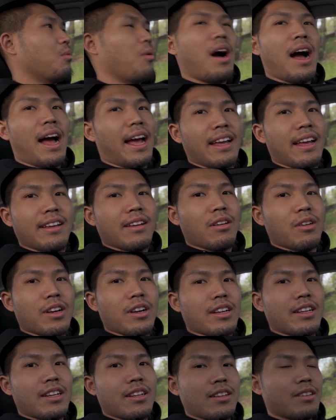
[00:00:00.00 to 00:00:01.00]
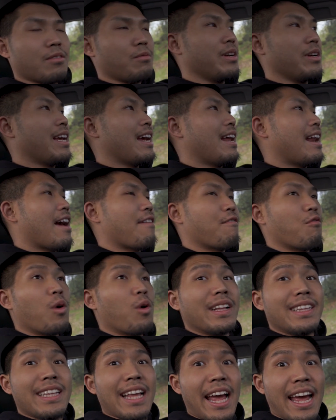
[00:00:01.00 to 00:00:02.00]
Why? We can't have
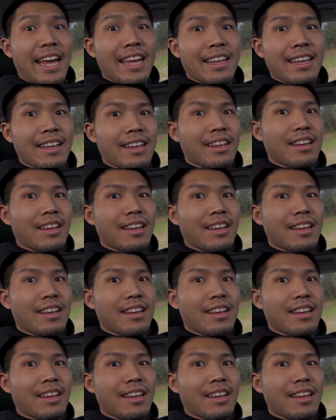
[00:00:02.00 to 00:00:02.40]
one day